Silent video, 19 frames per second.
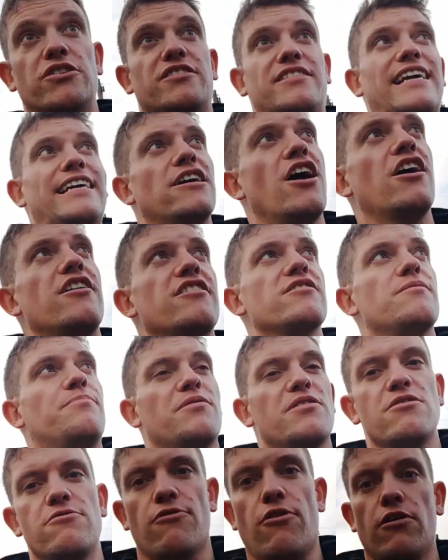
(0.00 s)
you seen earlier, the
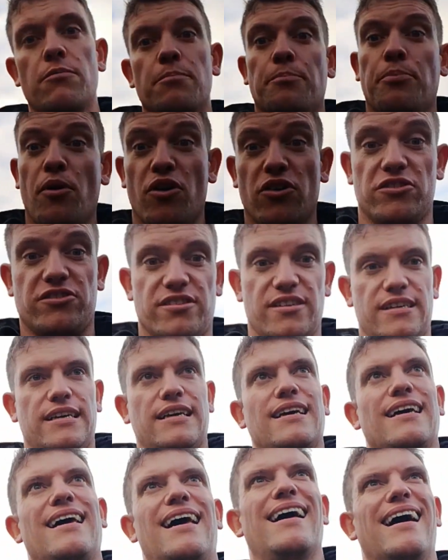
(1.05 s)
blue one, but
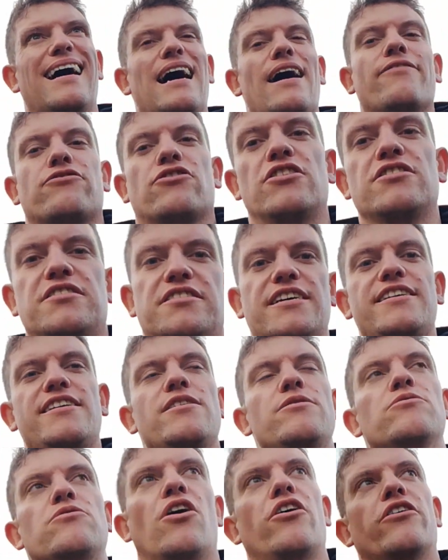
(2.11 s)
I've
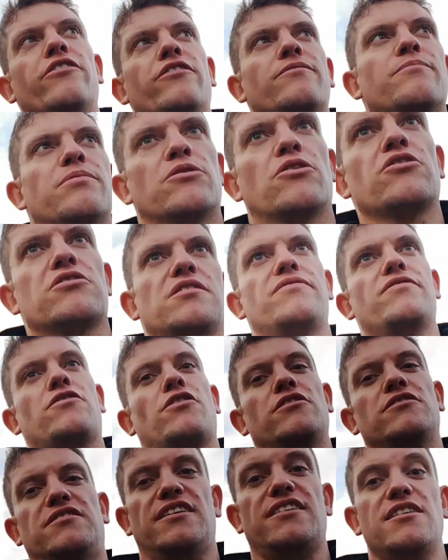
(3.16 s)
continued on, because if you
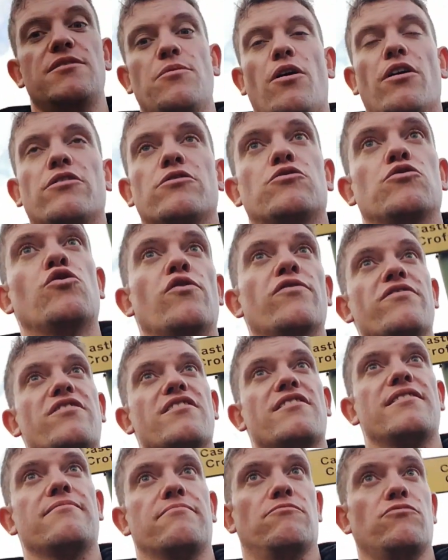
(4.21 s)
continue on and go over
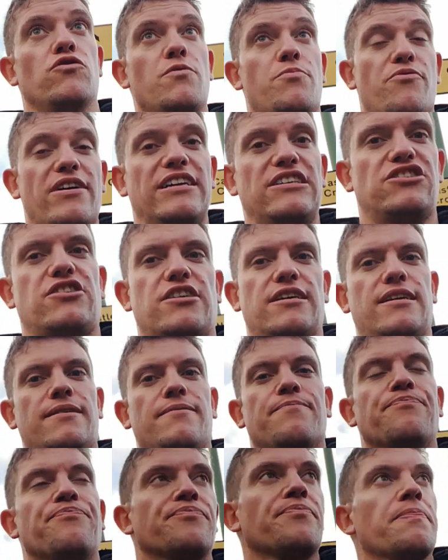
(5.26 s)
the other bridge,
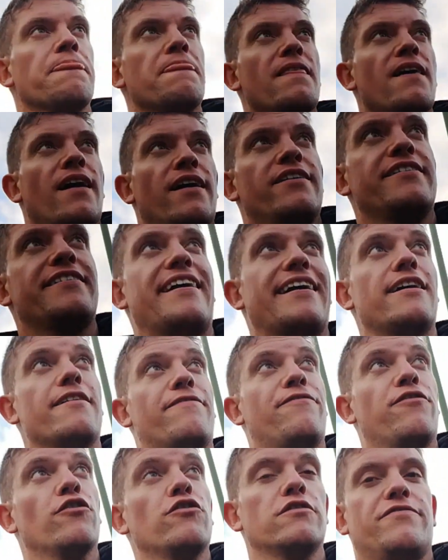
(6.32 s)
you get a
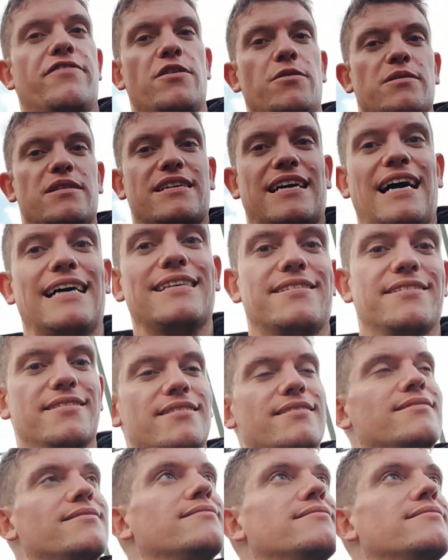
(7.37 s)
full view of the castle,